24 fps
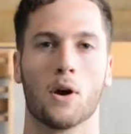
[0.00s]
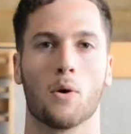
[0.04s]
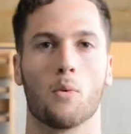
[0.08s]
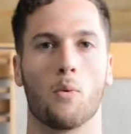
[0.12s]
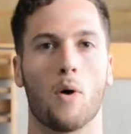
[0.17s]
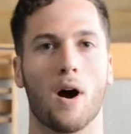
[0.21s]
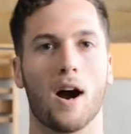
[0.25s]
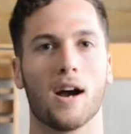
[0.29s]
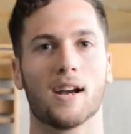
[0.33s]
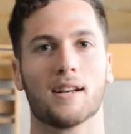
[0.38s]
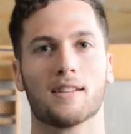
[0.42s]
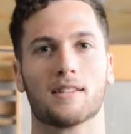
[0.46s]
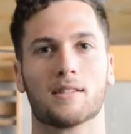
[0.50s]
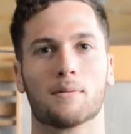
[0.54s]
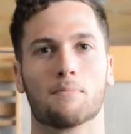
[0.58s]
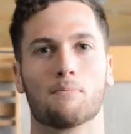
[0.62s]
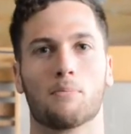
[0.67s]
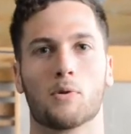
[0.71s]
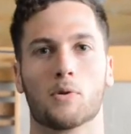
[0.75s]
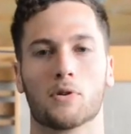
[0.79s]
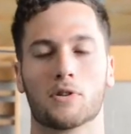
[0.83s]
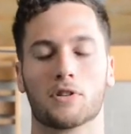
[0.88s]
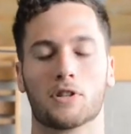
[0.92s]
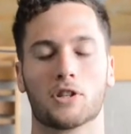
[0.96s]
why it's
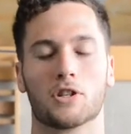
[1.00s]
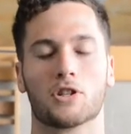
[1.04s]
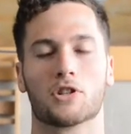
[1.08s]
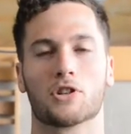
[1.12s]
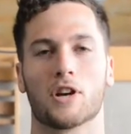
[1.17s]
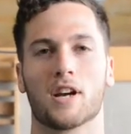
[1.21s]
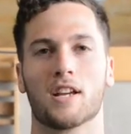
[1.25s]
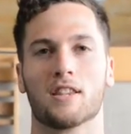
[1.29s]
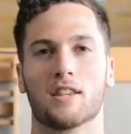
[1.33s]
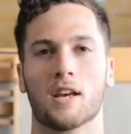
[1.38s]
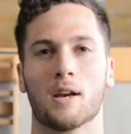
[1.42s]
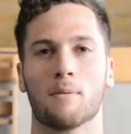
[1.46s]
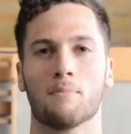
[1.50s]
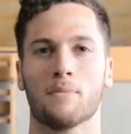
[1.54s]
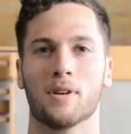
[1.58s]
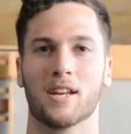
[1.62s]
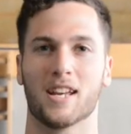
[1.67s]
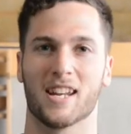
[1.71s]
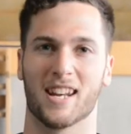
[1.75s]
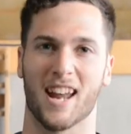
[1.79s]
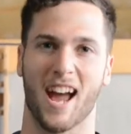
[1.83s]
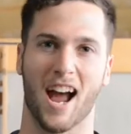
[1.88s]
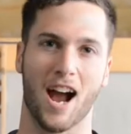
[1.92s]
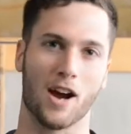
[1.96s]
important to train them,
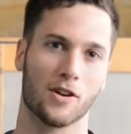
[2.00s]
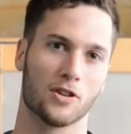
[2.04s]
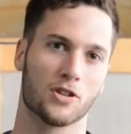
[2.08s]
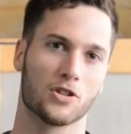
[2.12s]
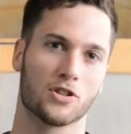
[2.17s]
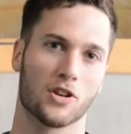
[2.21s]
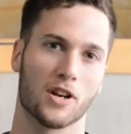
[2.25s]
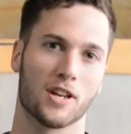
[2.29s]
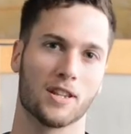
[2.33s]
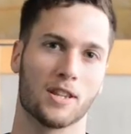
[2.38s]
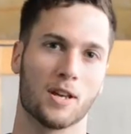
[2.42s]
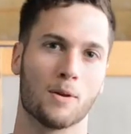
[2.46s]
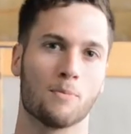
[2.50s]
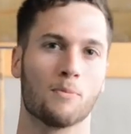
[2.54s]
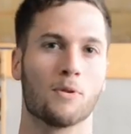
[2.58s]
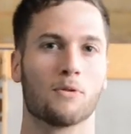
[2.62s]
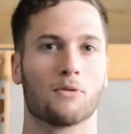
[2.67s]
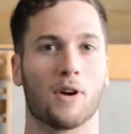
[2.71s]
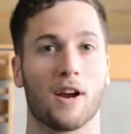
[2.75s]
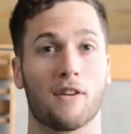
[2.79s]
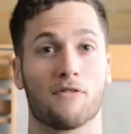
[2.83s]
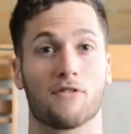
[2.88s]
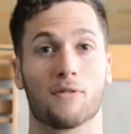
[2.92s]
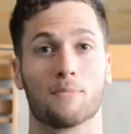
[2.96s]
and how to train them
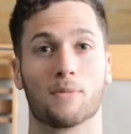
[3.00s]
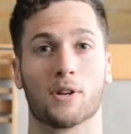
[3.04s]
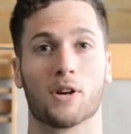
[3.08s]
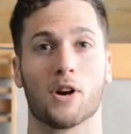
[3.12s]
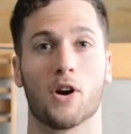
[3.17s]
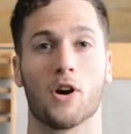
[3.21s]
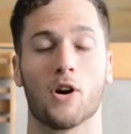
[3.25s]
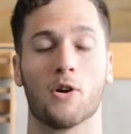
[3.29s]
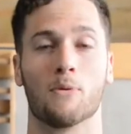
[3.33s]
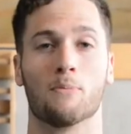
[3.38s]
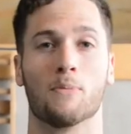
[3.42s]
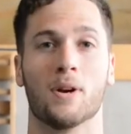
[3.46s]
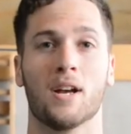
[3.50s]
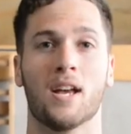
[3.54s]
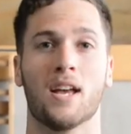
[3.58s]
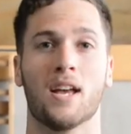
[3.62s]
right from your home.